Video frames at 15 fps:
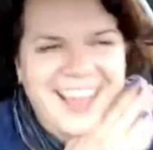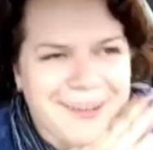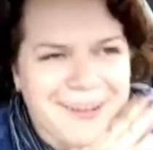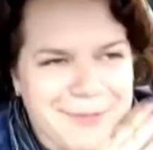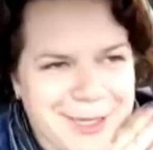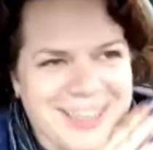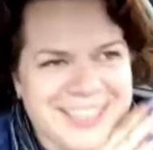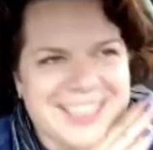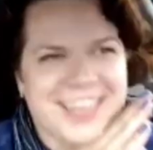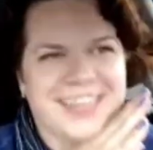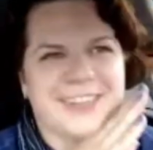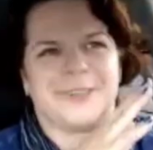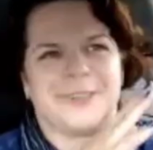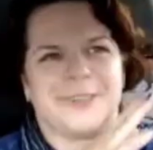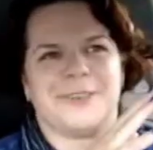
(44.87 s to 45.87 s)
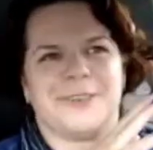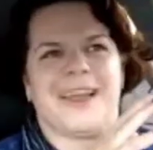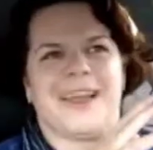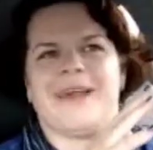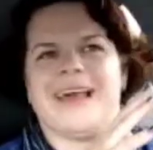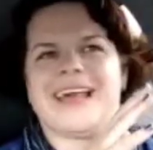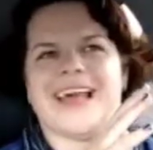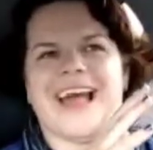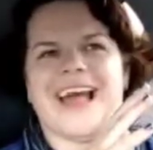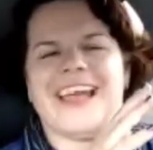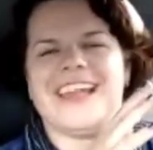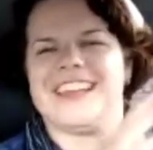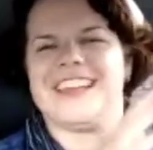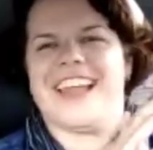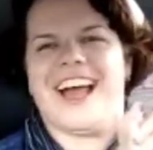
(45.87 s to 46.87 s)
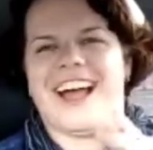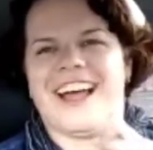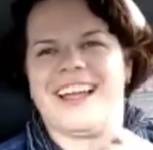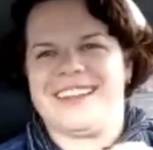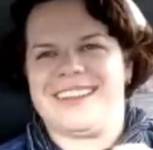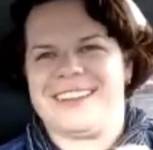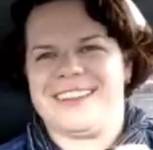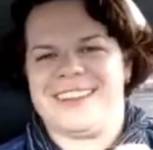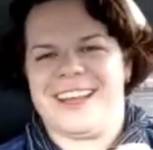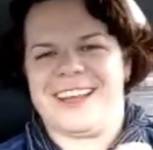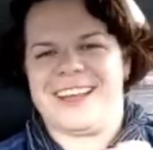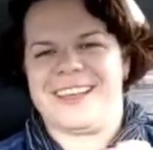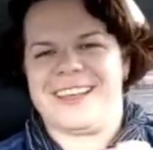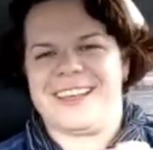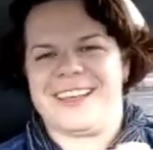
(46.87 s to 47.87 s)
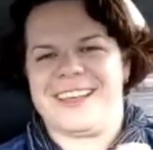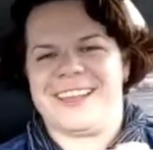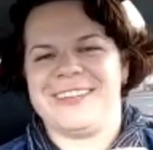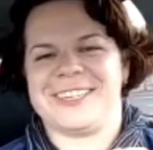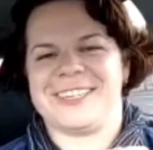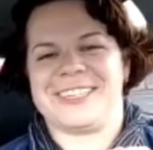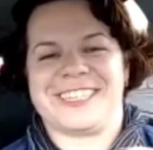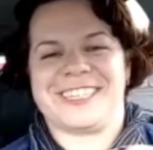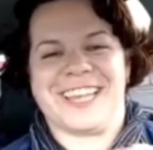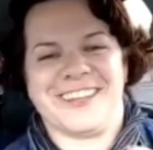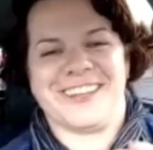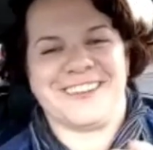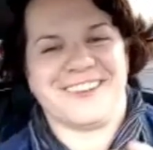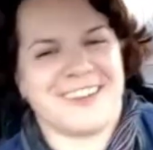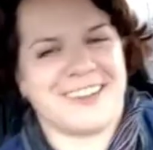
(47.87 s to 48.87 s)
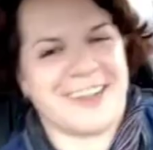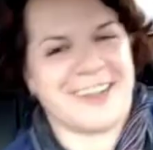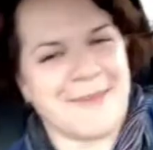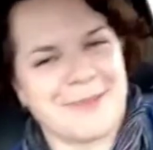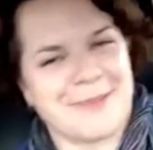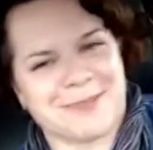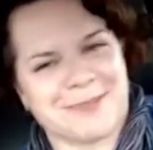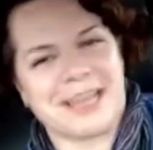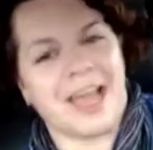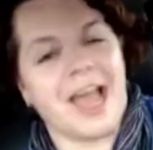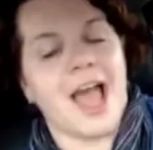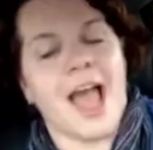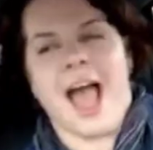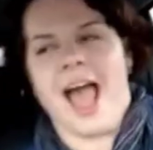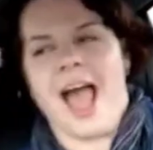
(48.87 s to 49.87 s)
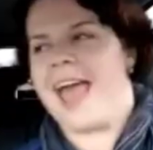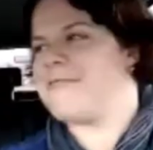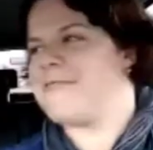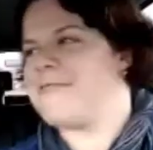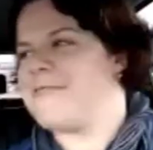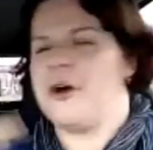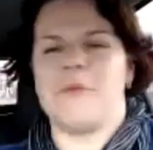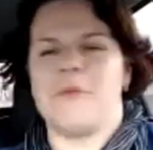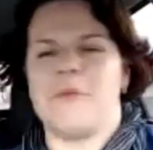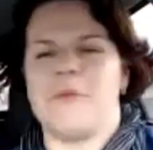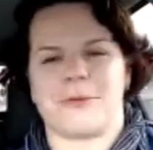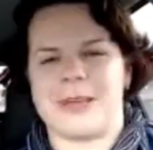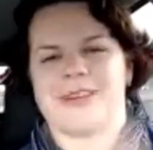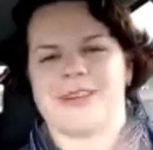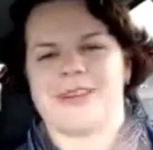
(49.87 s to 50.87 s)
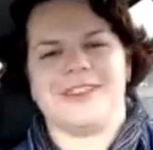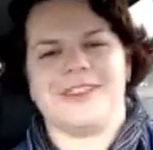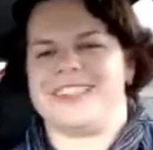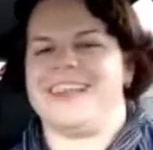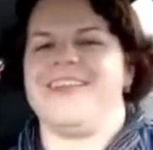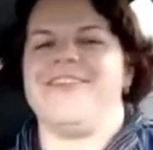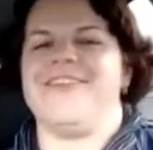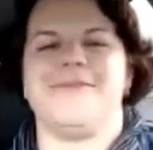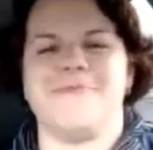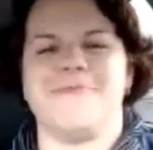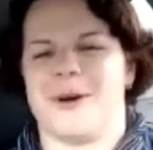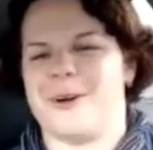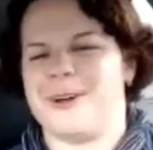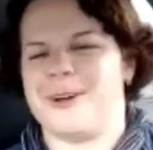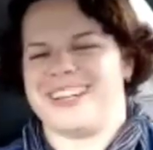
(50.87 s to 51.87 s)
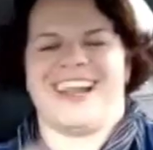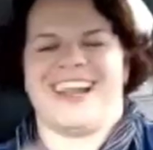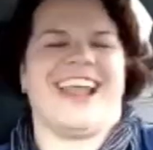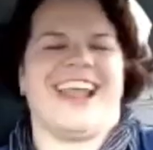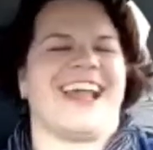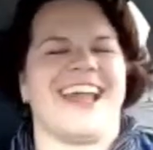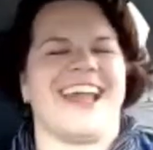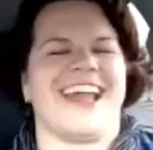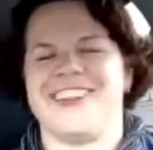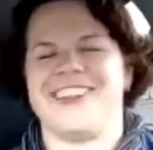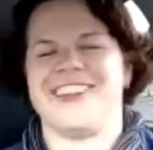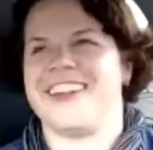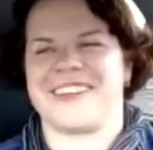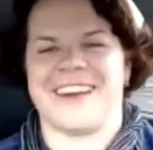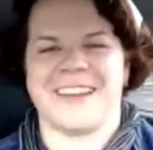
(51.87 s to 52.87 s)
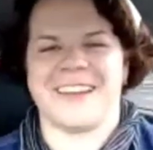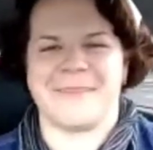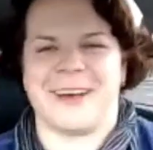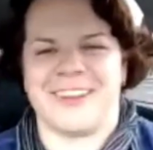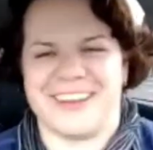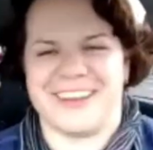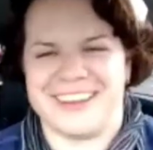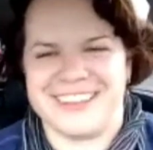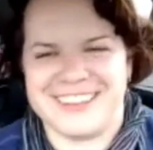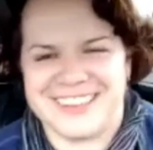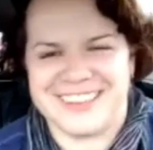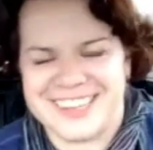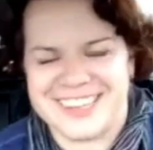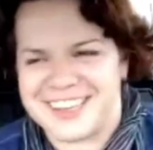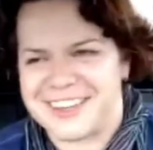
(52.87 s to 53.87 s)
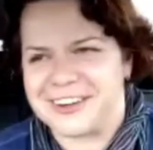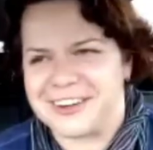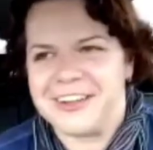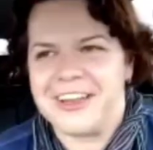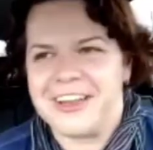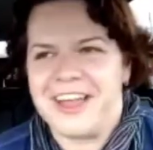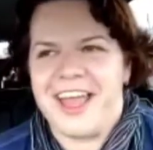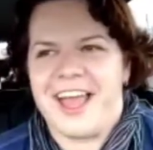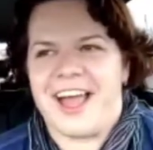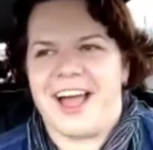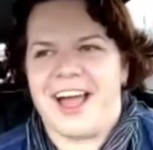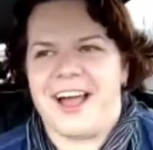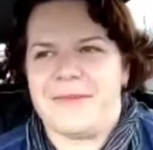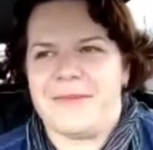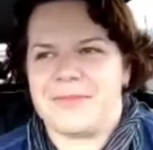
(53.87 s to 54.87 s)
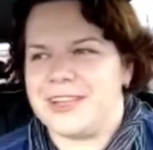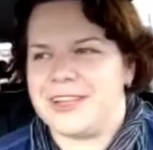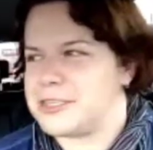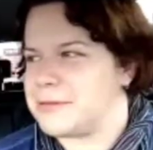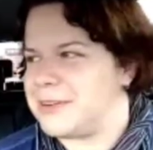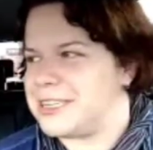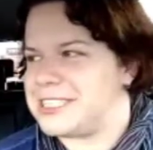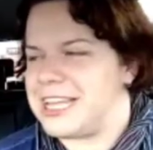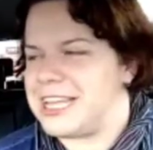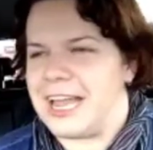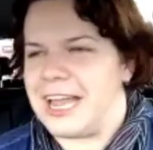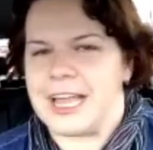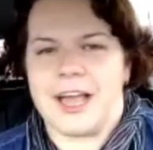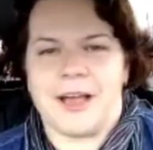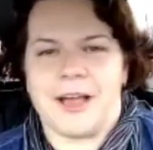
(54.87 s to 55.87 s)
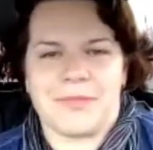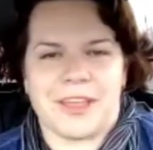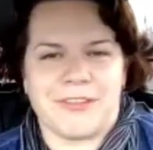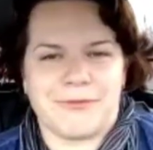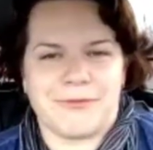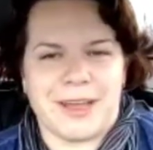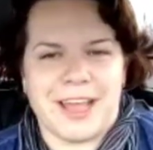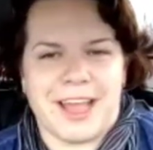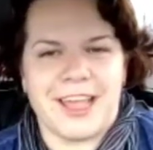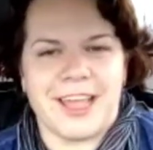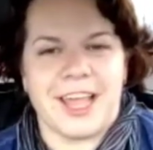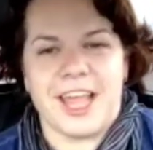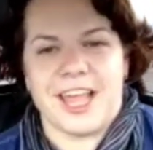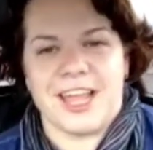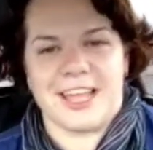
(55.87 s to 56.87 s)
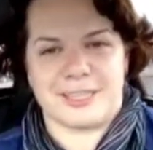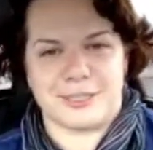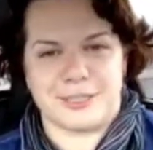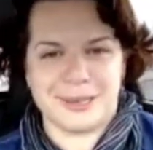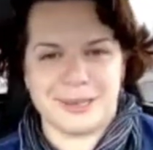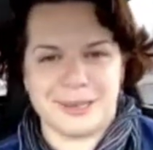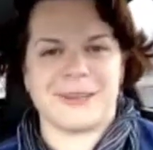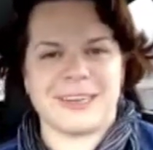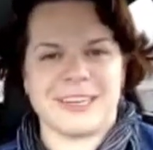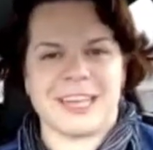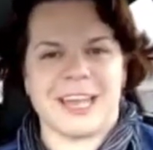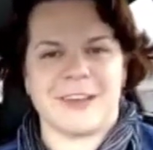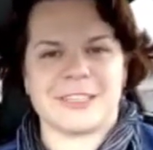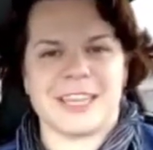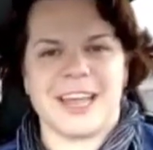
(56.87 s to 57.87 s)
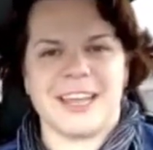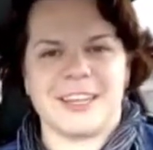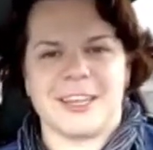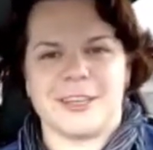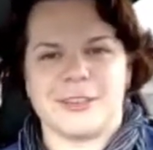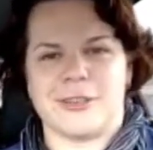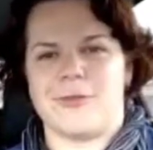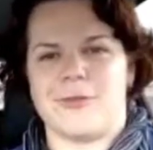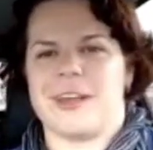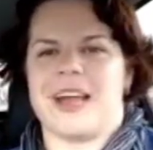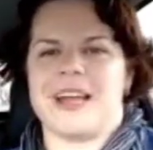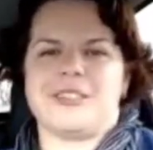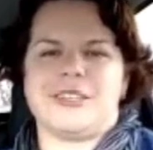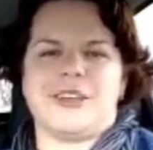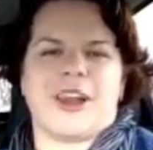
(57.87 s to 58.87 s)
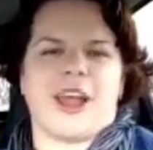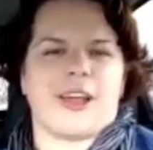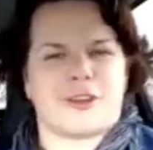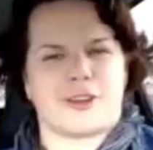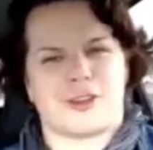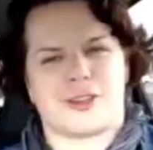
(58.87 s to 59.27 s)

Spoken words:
I'm so excited too. And I'm like, I did not. We just decided on the topic. So I'm like, I have no preconceived motive. Like, I have not thought about anything here. I just want to say, like, FYI, it's really windy outside. So if you guys hear like,